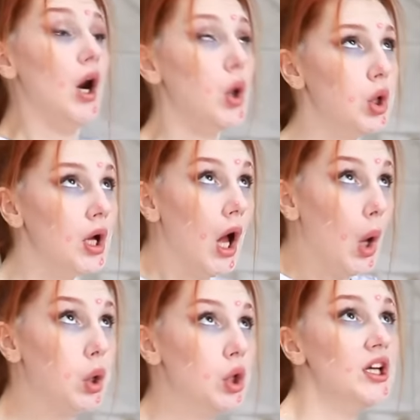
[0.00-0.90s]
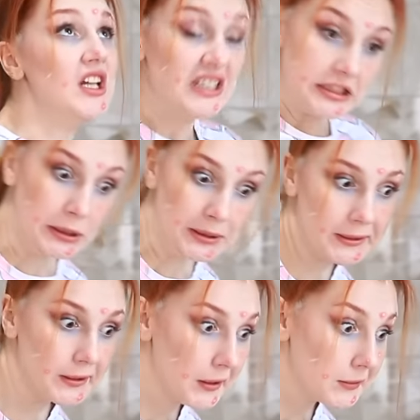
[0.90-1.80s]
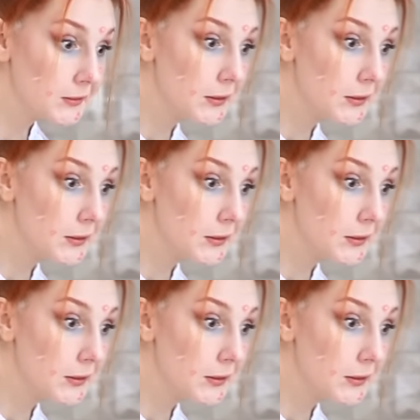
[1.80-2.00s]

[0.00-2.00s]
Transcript: All right, I need to calm down.